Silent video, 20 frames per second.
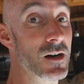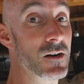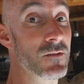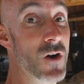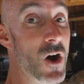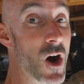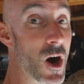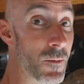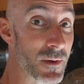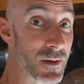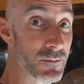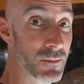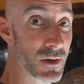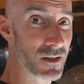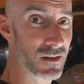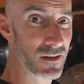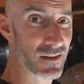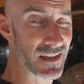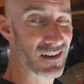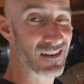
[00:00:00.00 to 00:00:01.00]
of almond
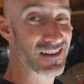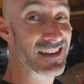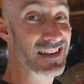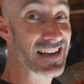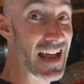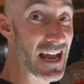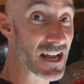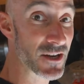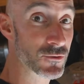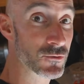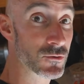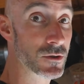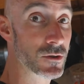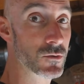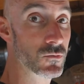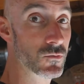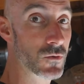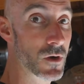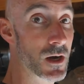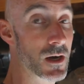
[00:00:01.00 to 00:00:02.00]
butter in there,
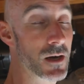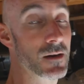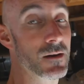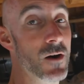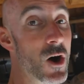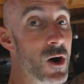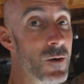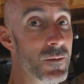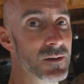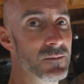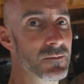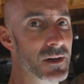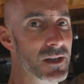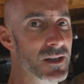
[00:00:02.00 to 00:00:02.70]
natural raw almond